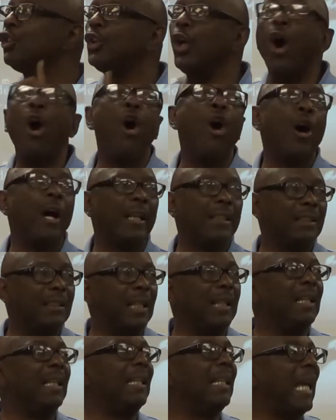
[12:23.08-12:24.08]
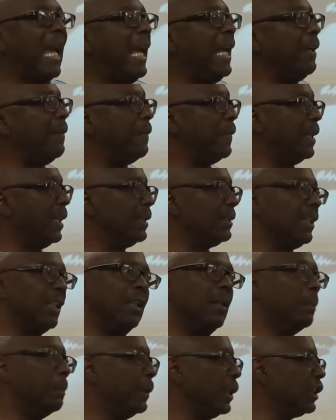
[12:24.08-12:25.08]
choice that He gave us
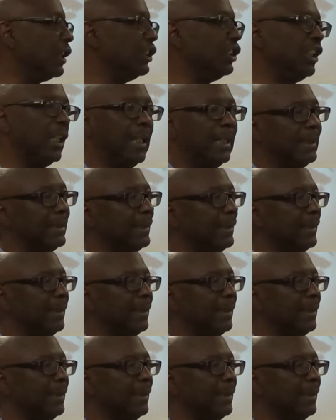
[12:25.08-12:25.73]
in the book of Genesis.